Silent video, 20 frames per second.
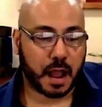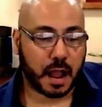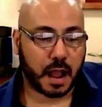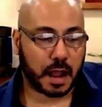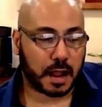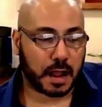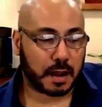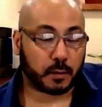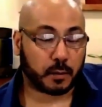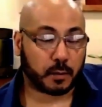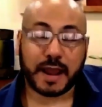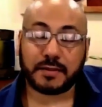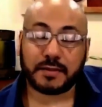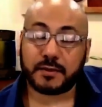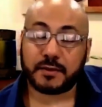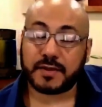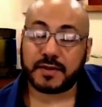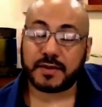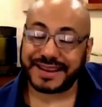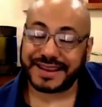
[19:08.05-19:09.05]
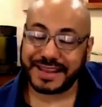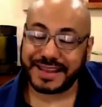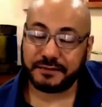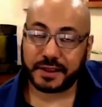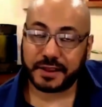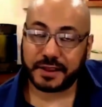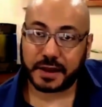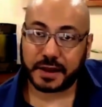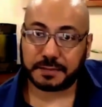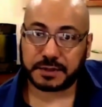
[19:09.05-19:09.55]
rather than
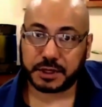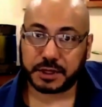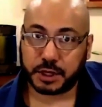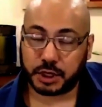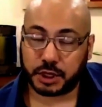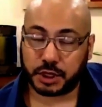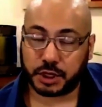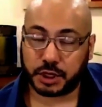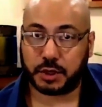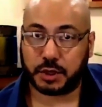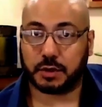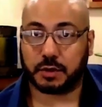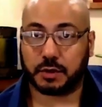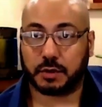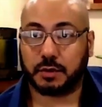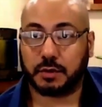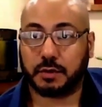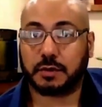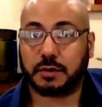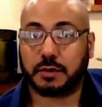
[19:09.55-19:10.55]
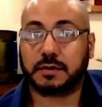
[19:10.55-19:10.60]
leaving it up to you